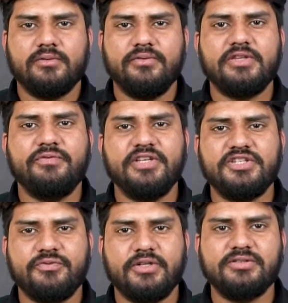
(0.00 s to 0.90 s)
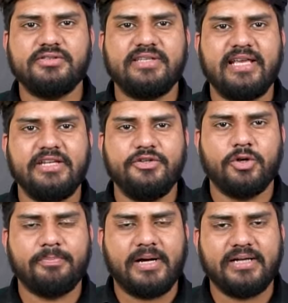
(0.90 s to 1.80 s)
With which ones can
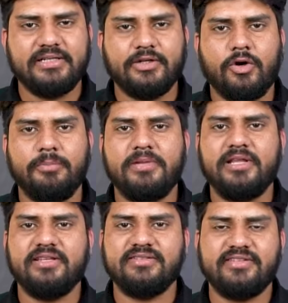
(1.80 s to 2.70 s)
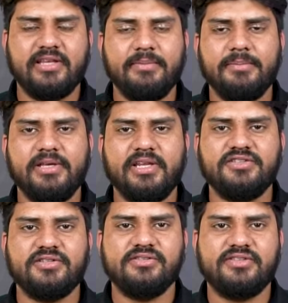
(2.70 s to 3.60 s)
your partner obtain the same
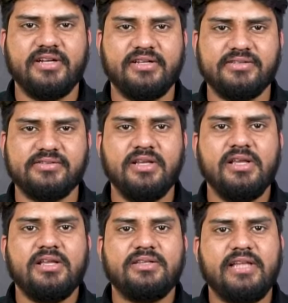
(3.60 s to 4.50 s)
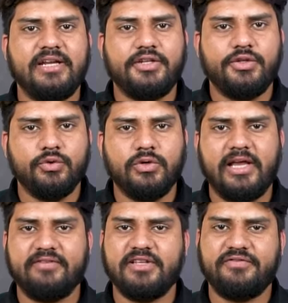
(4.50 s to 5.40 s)
immigration status that you
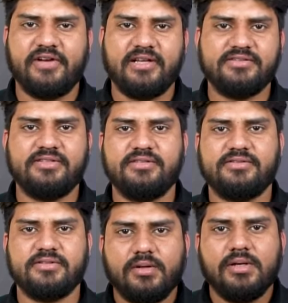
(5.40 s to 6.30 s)
have the fastest?